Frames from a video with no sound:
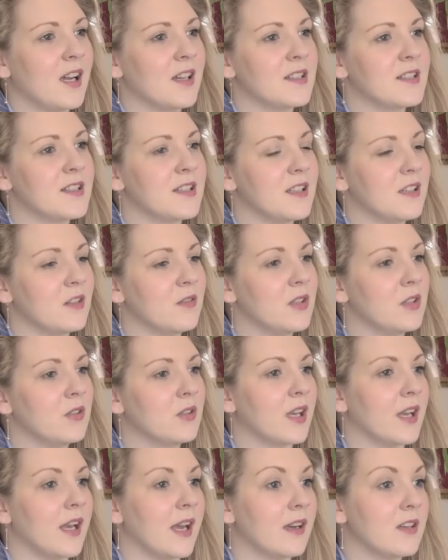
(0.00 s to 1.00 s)
see a real
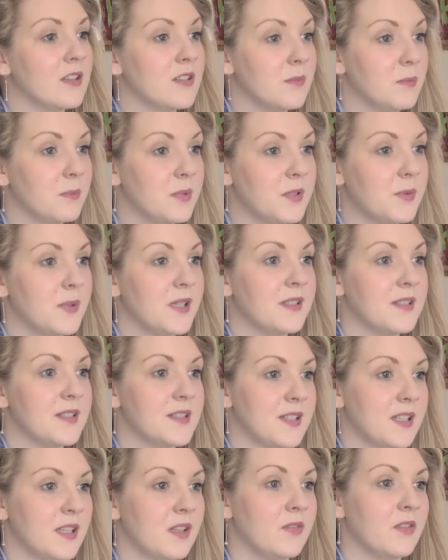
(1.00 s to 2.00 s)
connection between
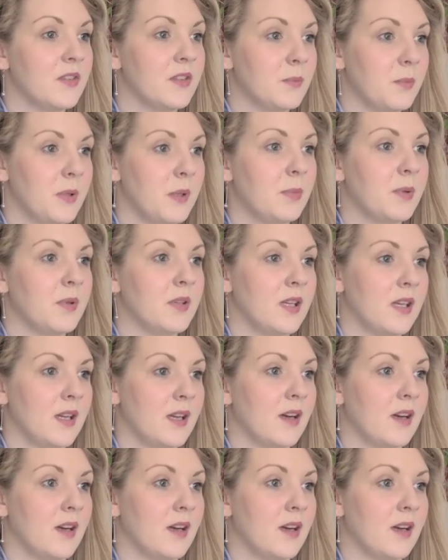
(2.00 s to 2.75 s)
Steve and the people he